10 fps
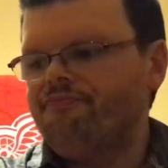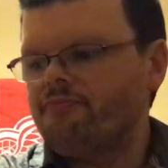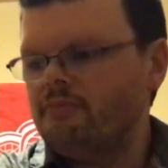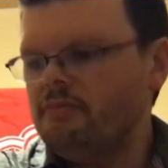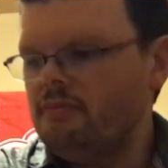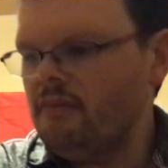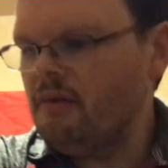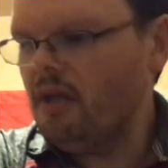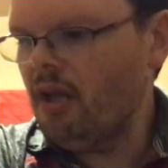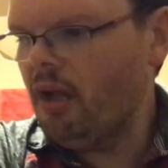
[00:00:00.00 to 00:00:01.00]

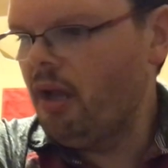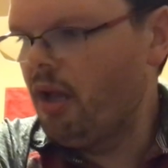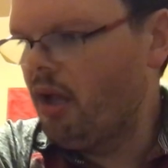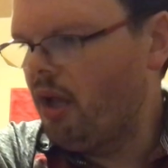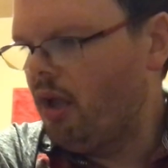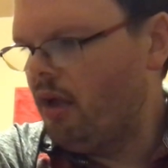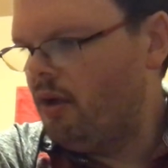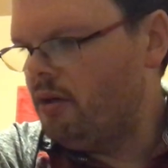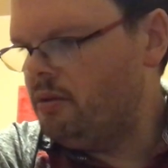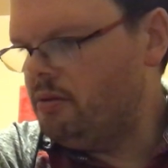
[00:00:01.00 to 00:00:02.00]

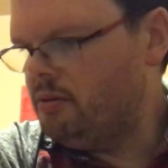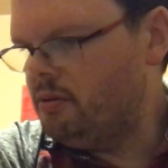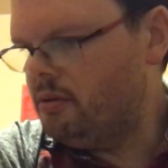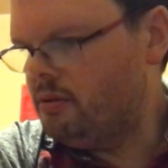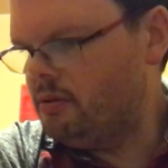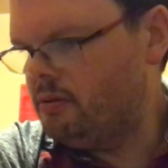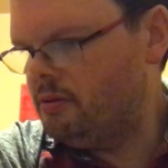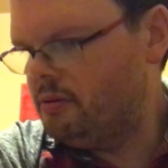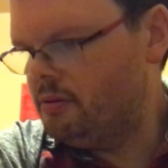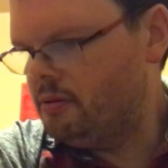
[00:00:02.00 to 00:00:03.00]
Nobody speaks.